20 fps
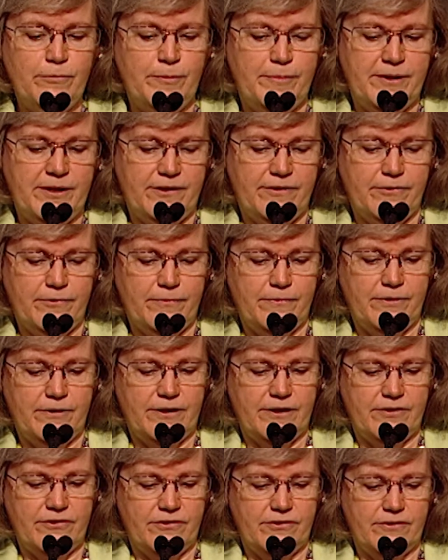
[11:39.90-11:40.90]
be
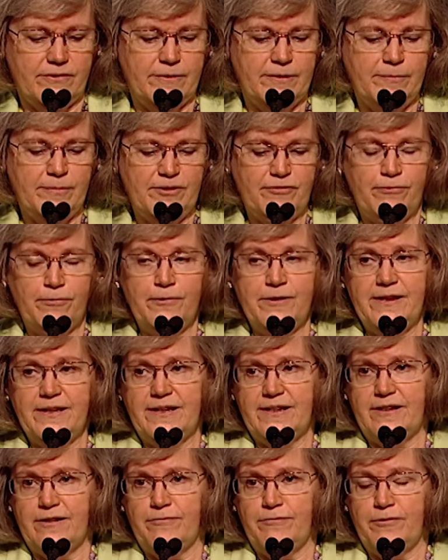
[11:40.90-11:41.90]
otherwise, and before they
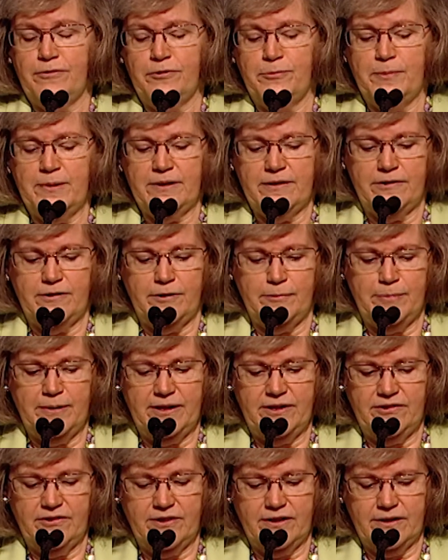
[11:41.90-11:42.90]
get that first military
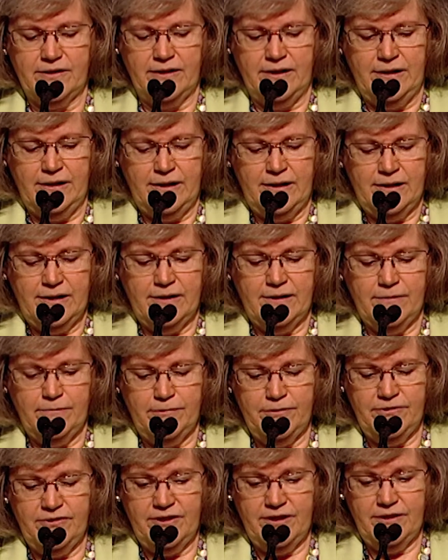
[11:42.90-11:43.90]
paycheck. And I
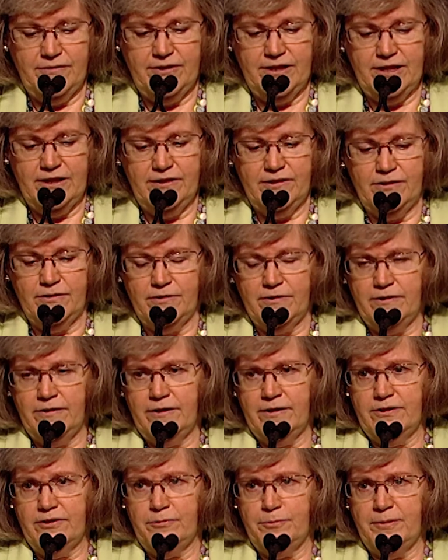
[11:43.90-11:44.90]
will say I've had the
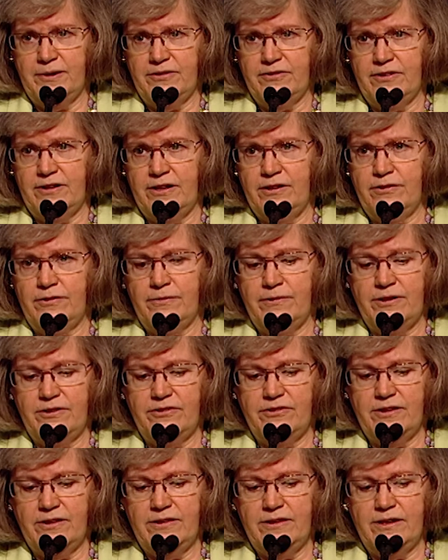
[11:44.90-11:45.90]
Guard express an
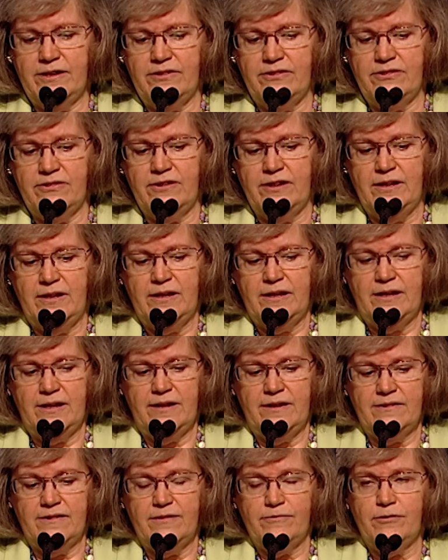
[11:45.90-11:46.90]
interest in this
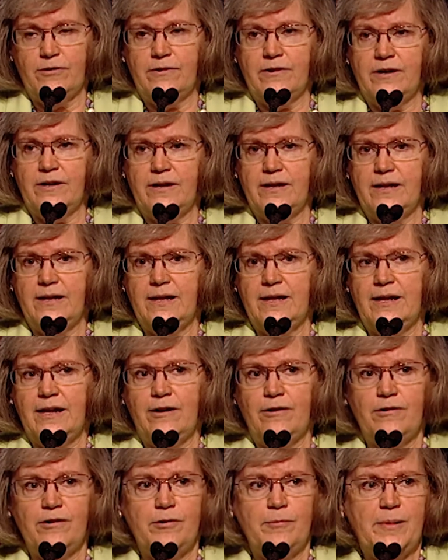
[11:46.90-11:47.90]
as I've gone
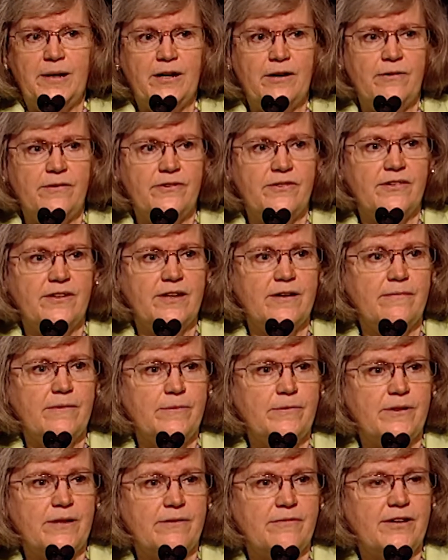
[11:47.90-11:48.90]
out and about, saying we
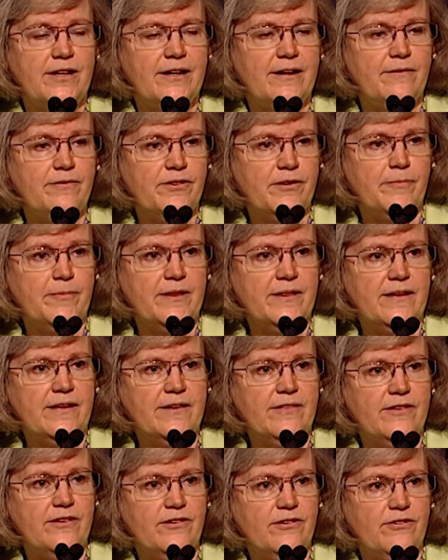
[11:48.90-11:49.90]
would love to have something
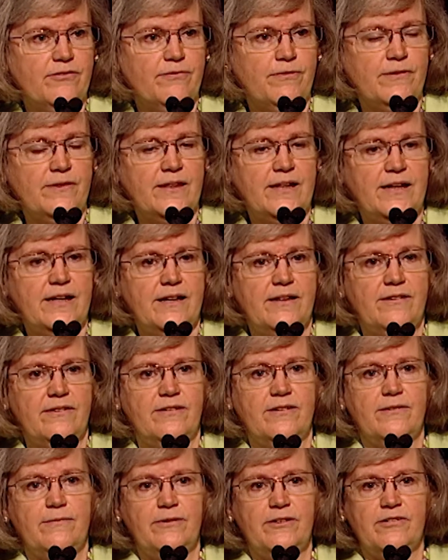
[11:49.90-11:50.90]
like this for
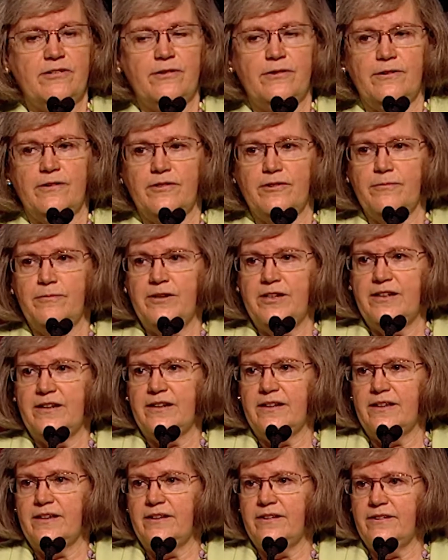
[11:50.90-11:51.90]
that, what's it called, the
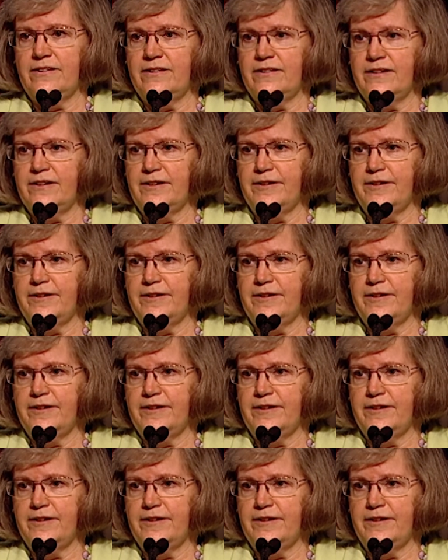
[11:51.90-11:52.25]
weekend